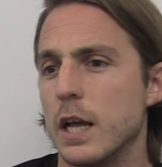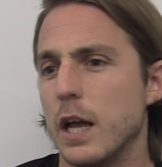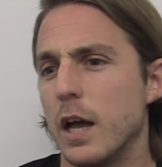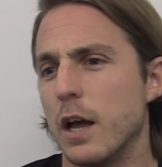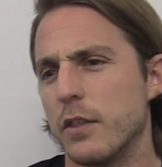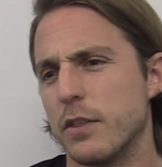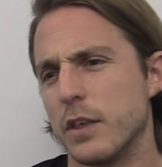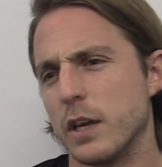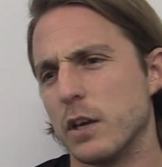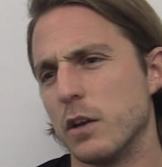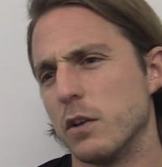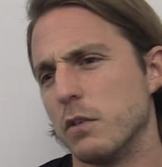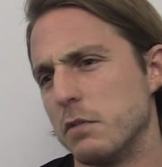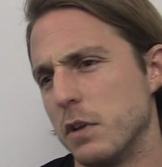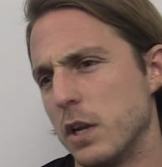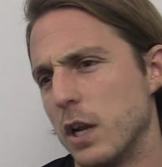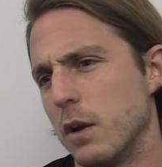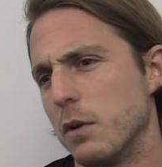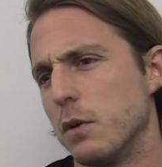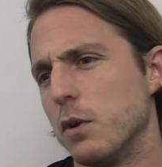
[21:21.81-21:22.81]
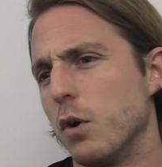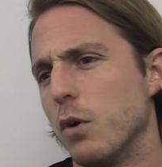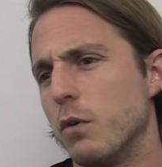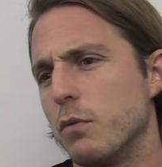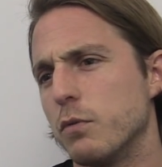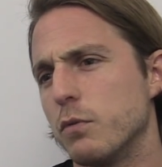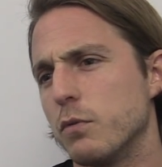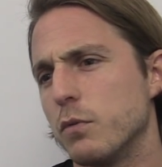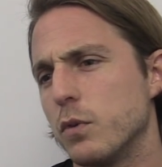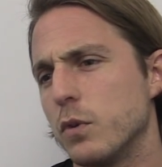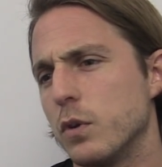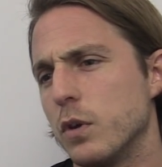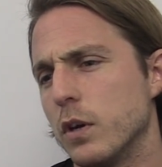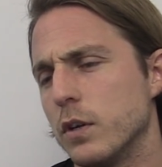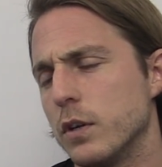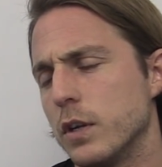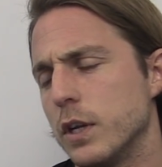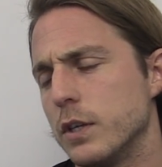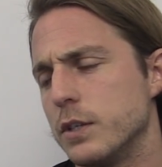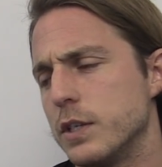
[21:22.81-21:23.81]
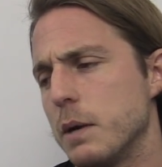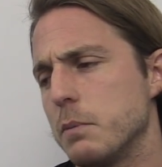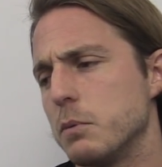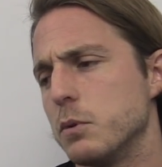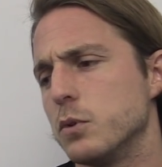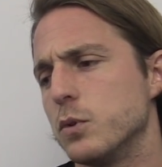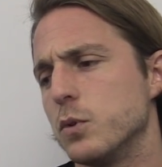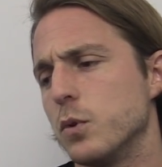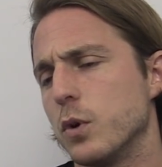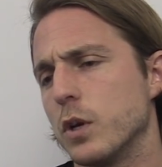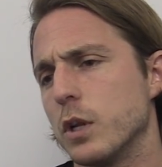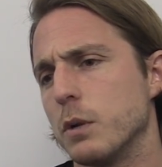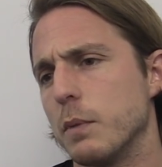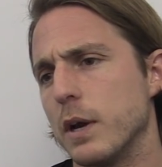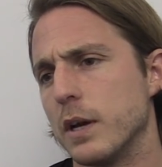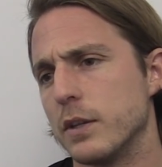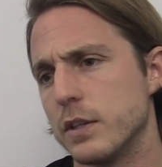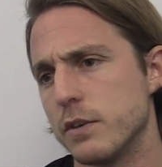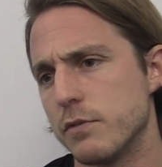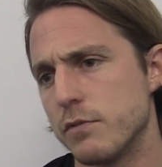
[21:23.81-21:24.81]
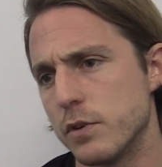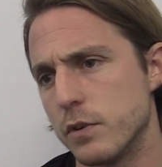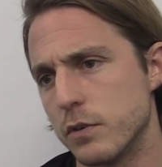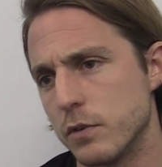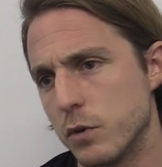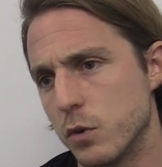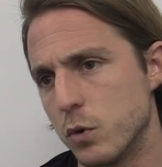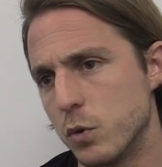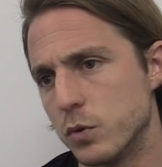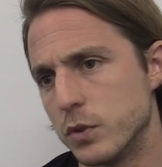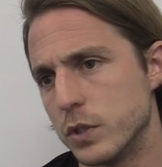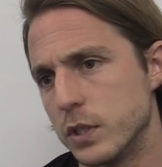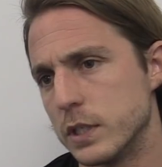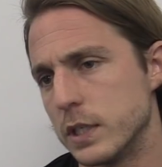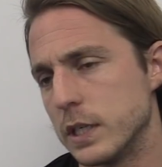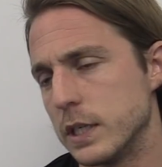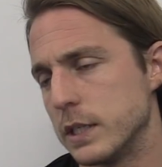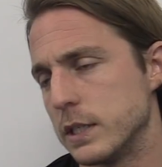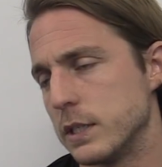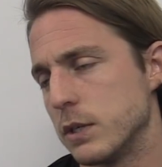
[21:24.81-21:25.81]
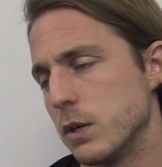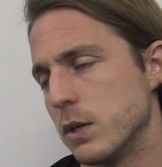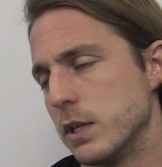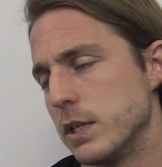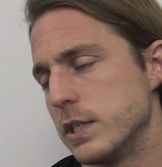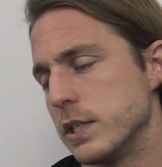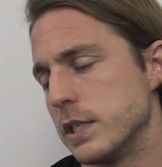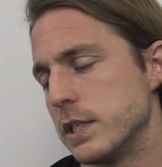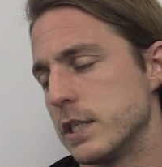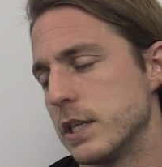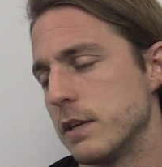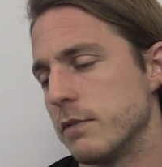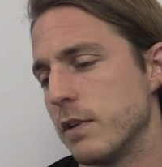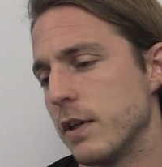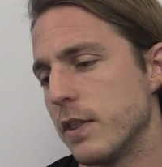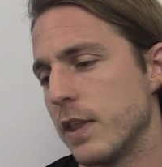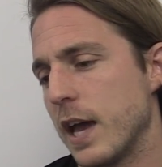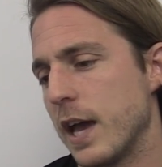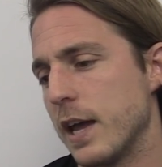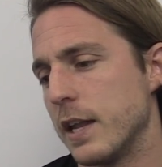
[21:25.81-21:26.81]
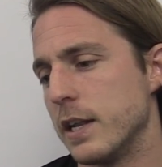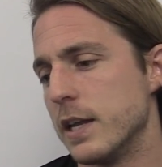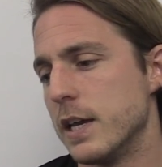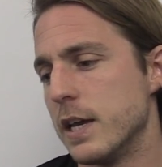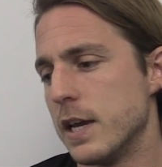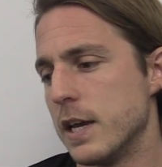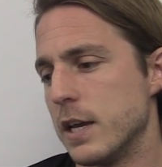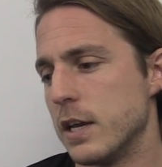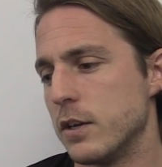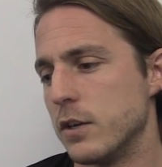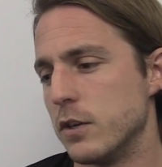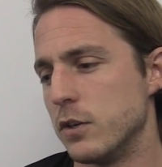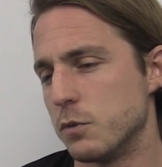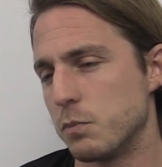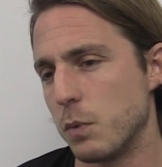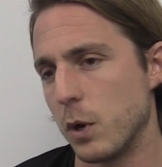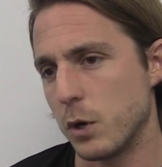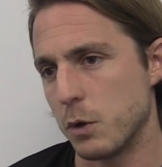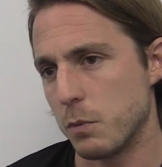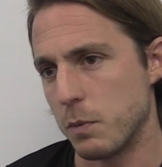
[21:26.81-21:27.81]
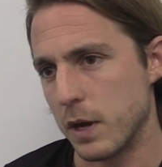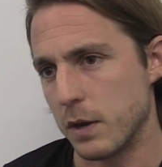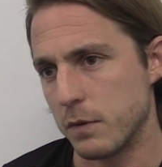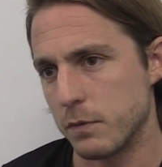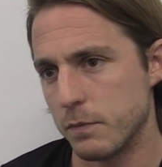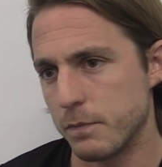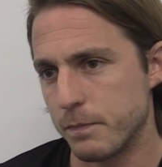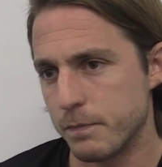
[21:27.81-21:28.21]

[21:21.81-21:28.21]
I think, you know, a lot of, I know Dad was talking about different courses at his college and stuff like that, and you spoke about